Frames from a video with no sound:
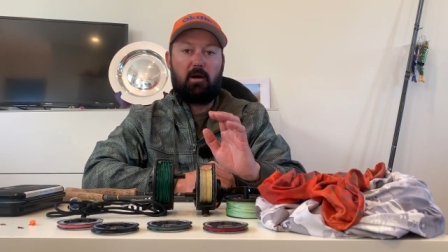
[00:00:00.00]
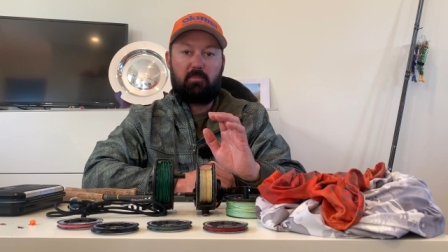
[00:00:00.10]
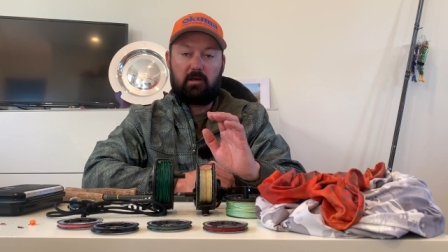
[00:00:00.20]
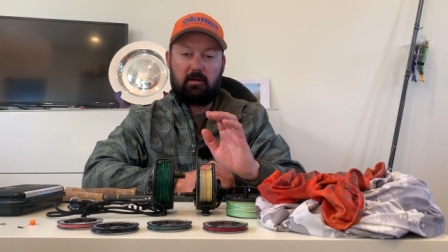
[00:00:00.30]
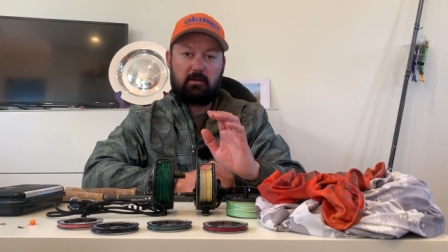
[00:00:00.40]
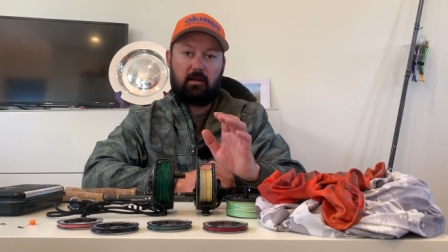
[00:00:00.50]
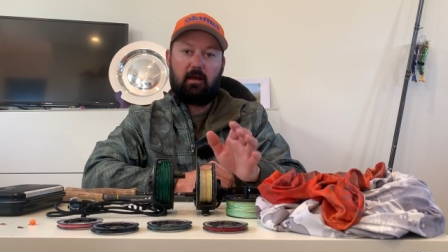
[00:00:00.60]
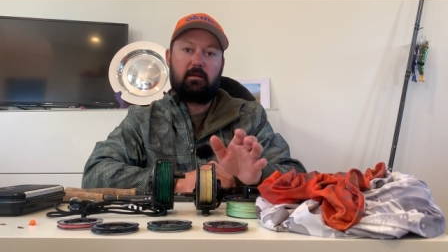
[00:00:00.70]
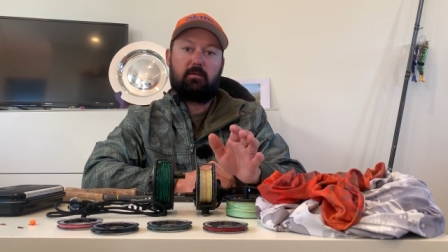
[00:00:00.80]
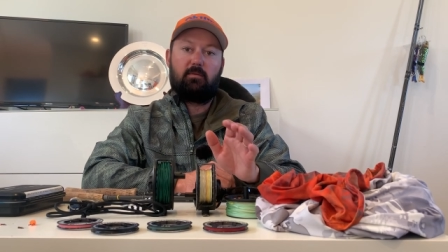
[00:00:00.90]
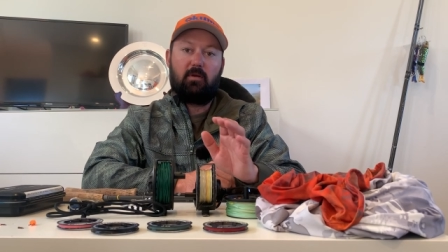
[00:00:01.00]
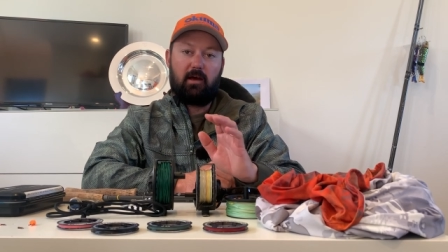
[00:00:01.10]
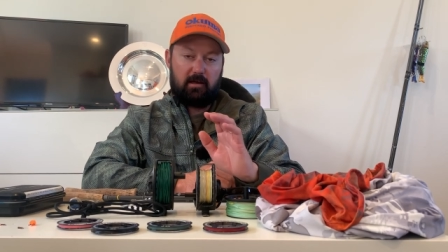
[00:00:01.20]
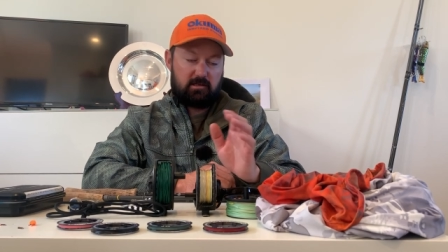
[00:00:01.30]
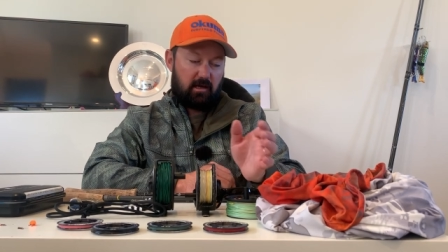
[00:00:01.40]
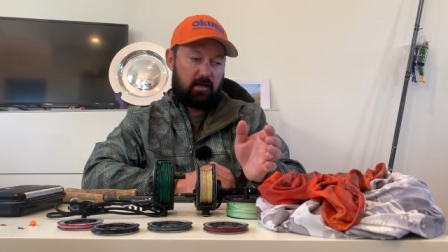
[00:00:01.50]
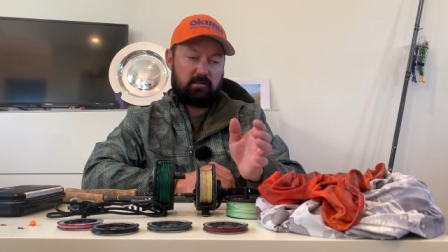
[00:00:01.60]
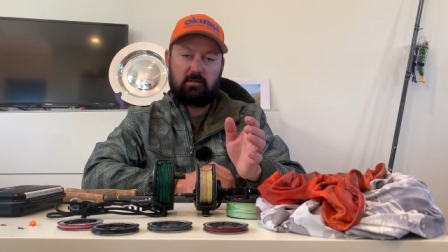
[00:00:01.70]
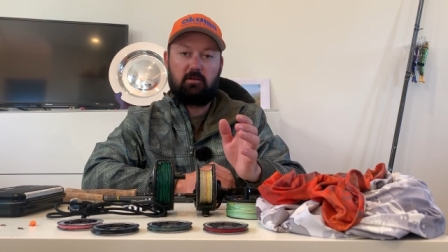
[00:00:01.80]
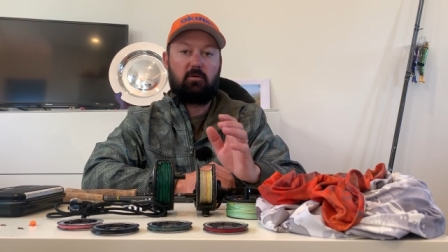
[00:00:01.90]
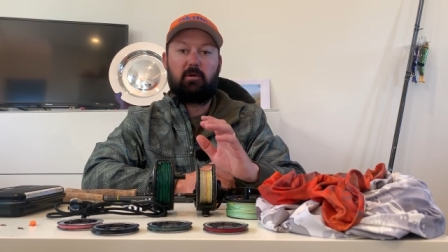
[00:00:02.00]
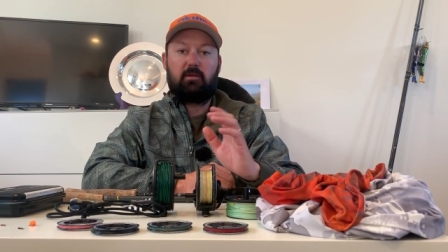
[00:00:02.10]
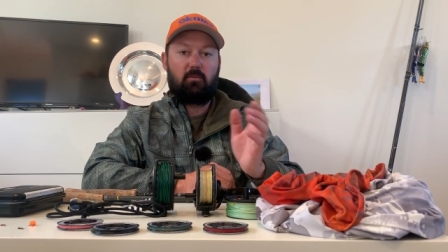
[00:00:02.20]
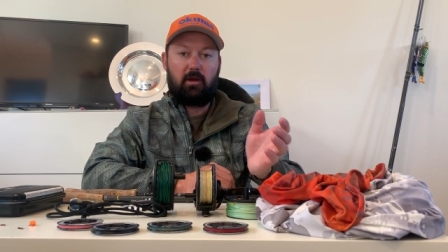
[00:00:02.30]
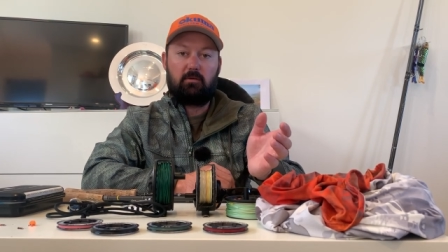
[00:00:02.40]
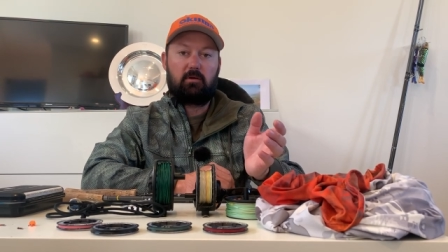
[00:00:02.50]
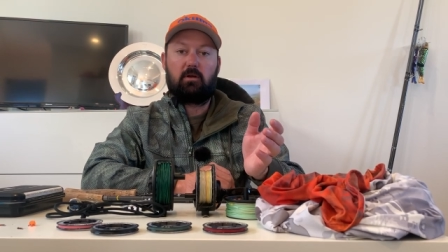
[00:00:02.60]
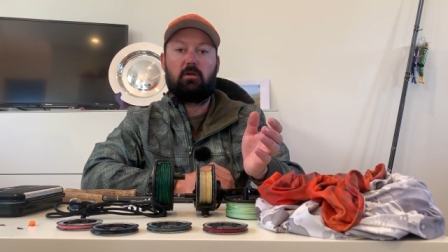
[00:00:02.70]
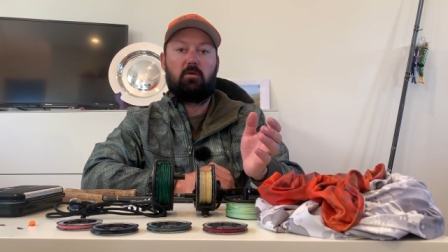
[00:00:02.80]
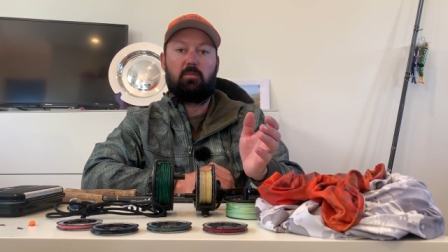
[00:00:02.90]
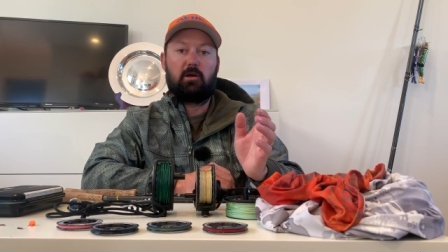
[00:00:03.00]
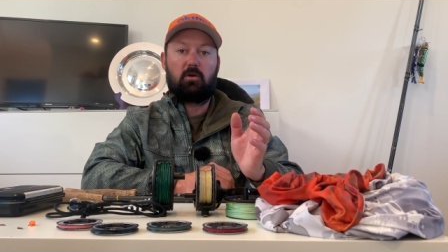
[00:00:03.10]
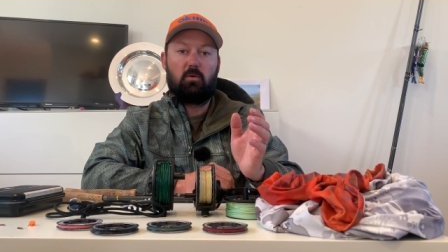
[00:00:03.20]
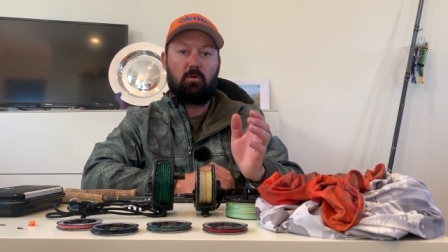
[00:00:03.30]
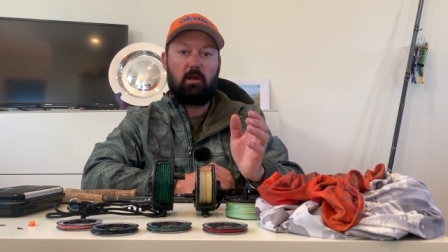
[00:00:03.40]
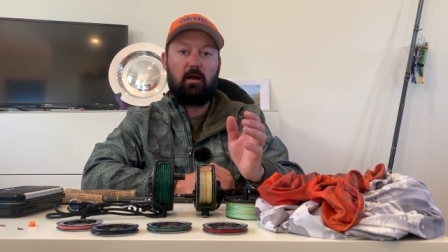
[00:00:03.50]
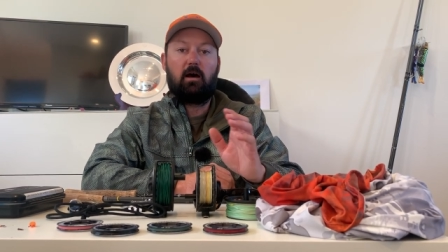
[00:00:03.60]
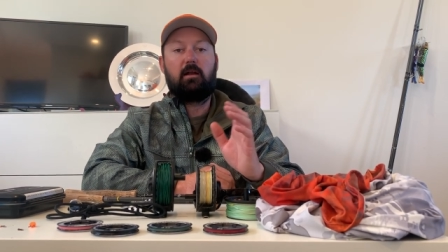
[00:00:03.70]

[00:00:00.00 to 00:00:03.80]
but because it had uh, changed a little bit, the weather had got a little bit cooler,